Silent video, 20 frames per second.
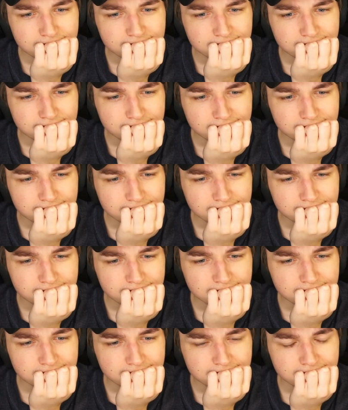
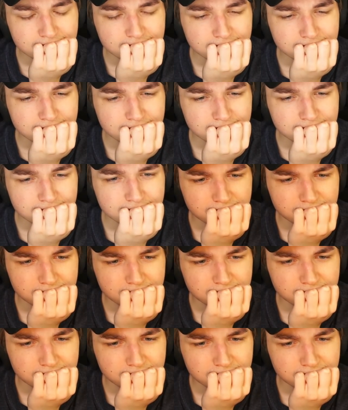
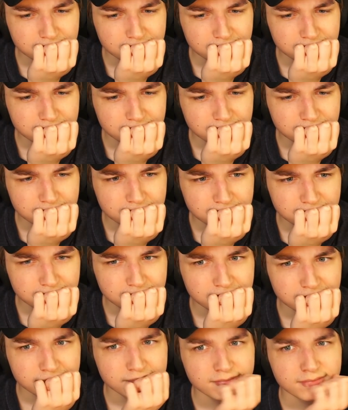(silence)